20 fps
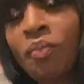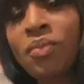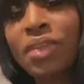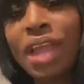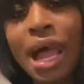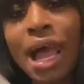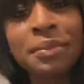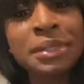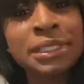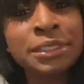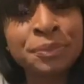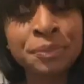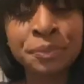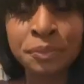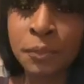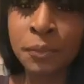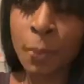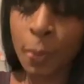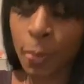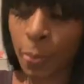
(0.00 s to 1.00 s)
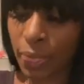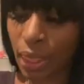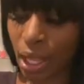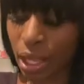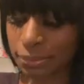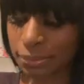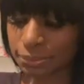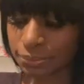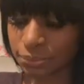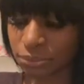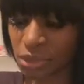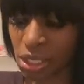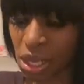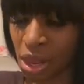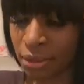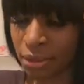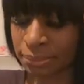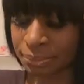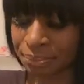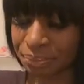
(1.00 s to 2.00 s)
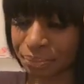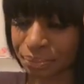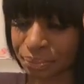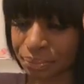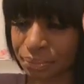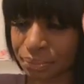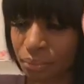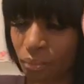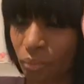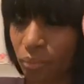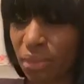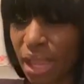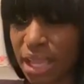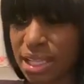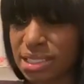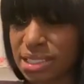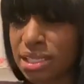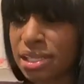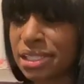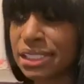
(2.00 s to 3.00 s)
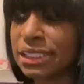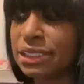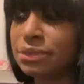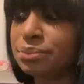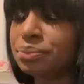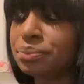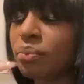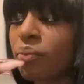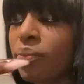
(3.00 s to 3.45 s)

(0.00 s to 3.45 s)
I mean, okay. It's good.